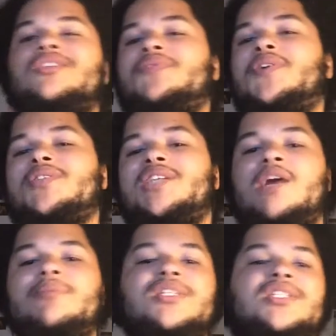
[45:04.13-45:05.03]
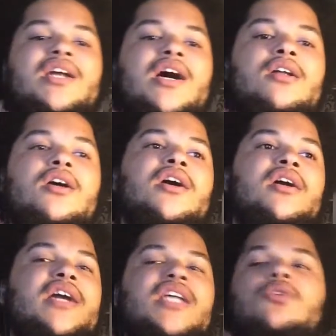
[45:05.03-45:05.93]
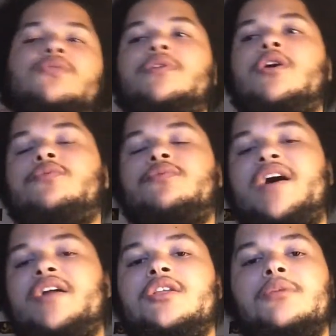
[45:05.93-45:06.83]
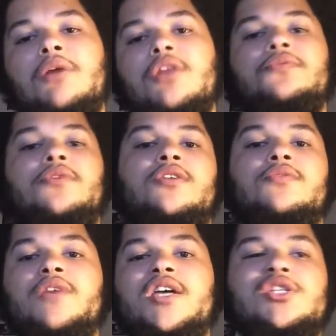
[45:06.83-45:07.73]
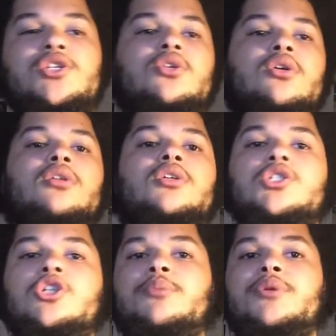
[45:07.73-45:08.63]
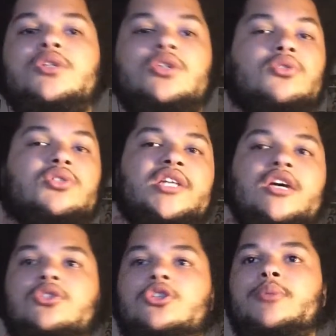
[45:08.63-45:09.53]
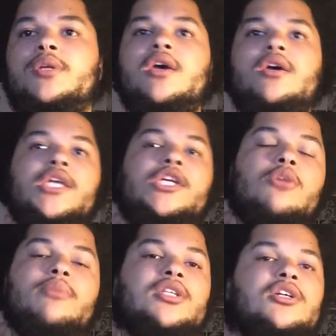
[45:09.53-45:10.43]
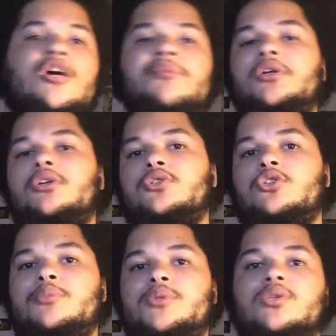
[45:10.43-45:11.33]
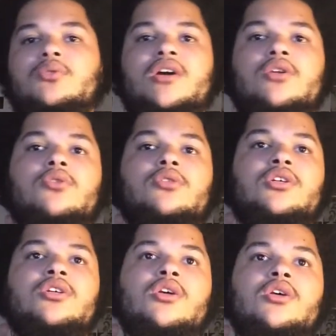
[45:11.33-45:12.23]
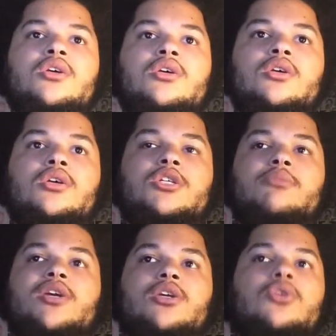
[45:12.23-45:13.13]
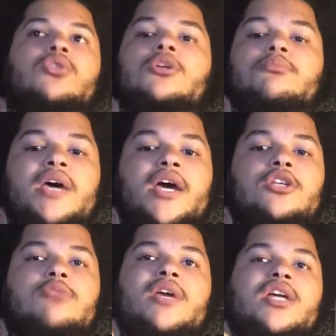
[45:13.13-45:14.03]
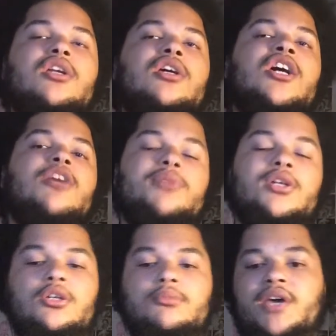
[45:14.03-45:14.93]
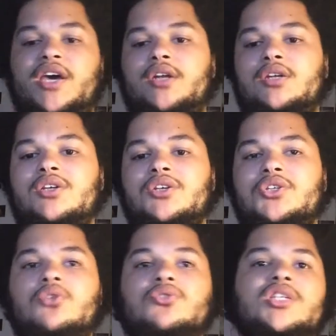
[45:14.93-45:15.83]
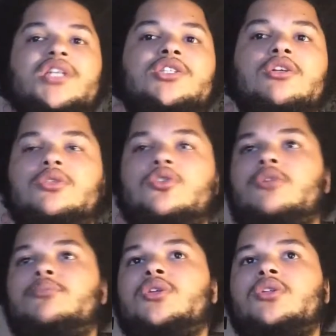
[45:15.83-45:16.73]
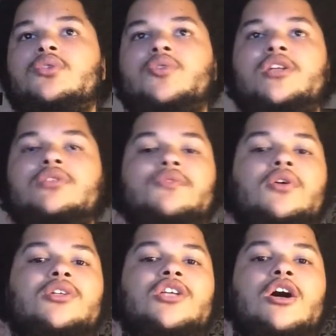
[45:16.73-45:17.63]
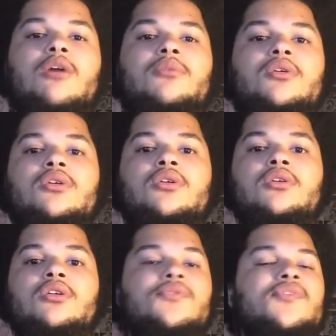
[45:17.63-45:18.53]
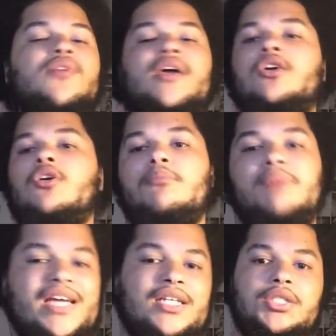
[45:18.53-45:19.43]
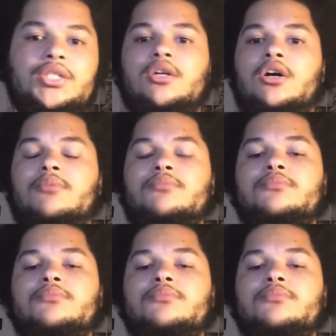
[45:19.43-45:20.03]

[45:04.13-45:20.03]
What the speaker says: of all time and it's not, that's going to fall flat in your motherfucking face, and you're going to look stupid, you're going to sound stupid, and you're going to make the company look stupid. So not only is it making you look bad, you're making the company look bad. So don't say something's going to be the greatest of all time if you ain't going to back the shit up.